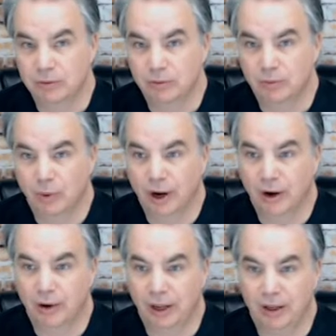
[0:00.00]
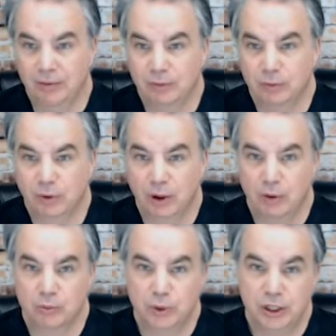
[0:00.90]
where it
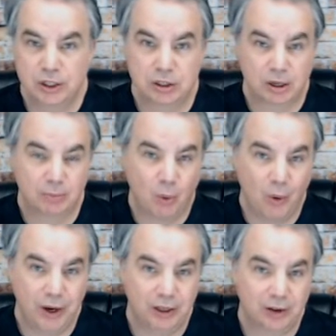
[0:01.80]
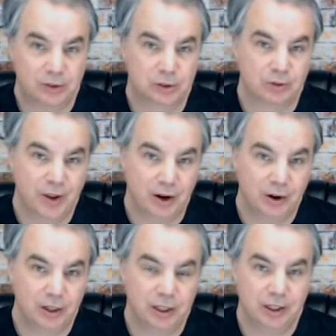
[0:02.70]
reaches a point of
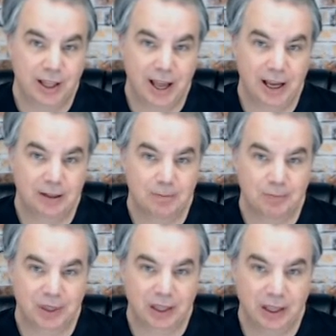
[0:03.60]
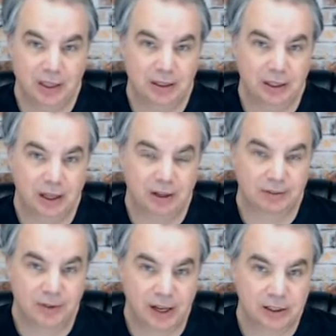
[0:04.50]
severity that it
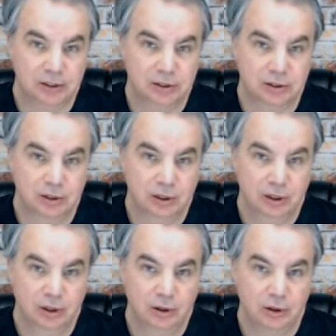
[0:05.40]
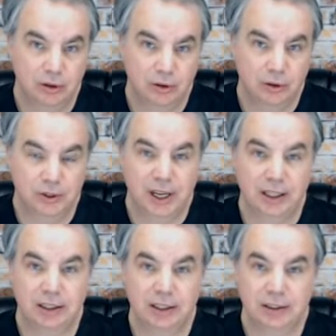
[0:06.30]
affects your
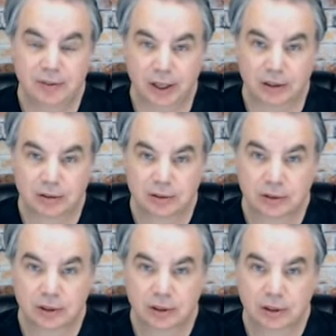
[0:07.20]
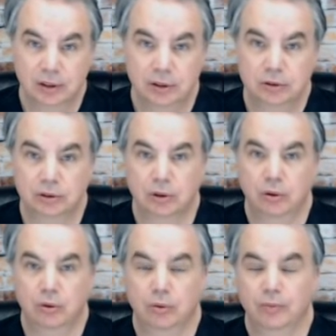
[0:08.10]
daily living.
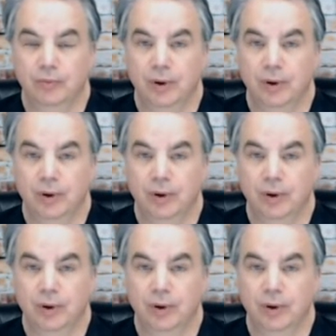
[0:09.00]
So,